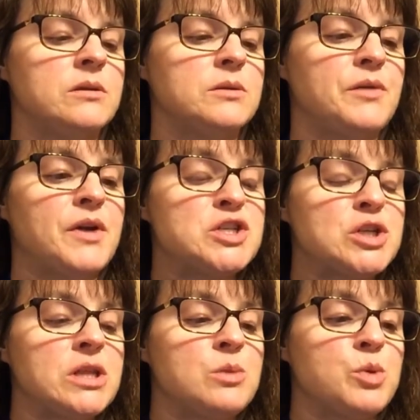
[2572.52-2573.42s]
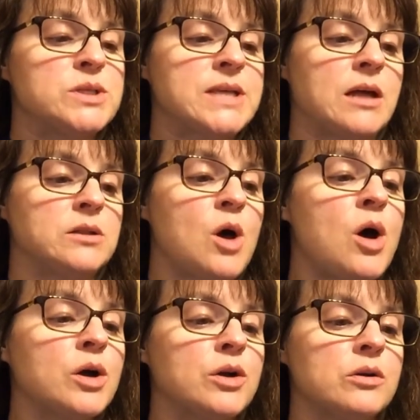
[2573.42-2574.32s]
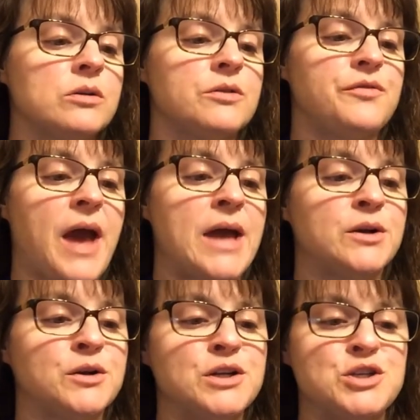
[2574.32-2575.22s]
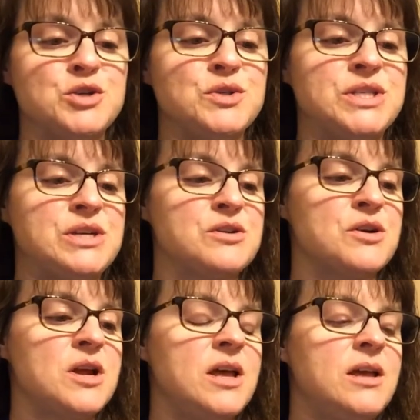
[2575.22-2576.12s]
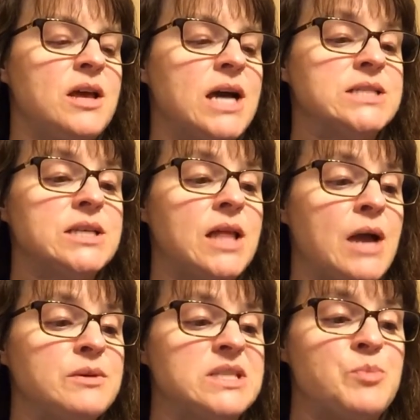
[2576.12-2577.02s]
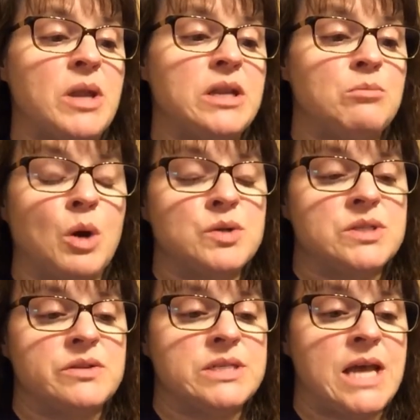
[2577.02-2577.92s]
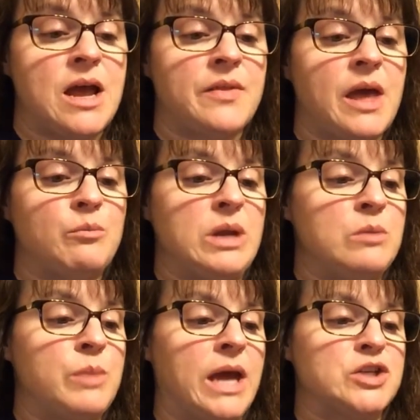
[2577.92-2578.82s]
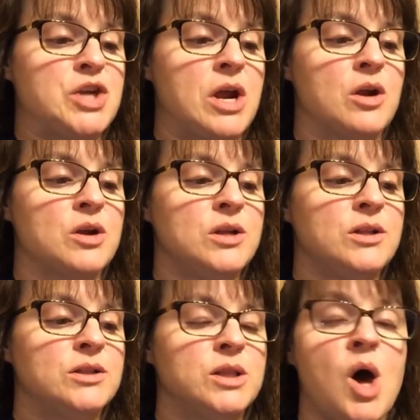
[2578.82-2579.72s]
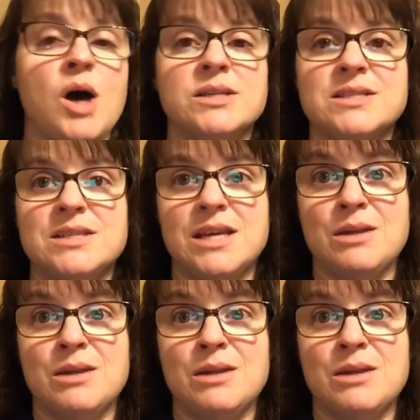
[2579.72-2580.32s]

Eventually, the books got longer, fatter, and juicier, until I was spending most of the day on that beanbag chair, lost in